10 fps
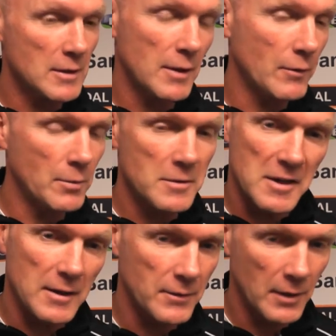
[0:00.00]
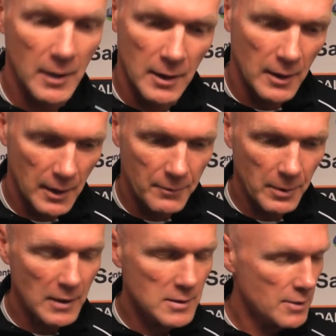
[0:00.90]
And I've always said if
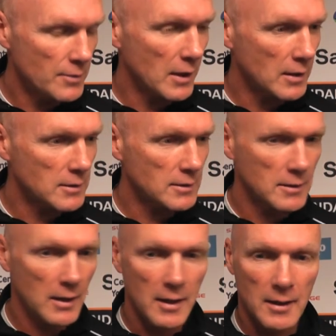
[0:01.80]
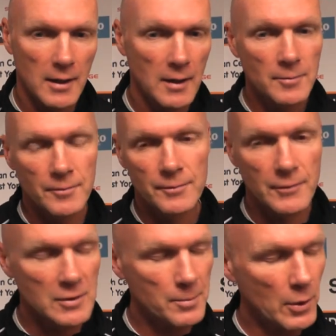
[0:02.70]
players do that, then
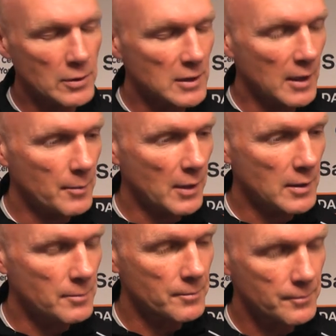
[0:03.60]
the supporters will get behind them.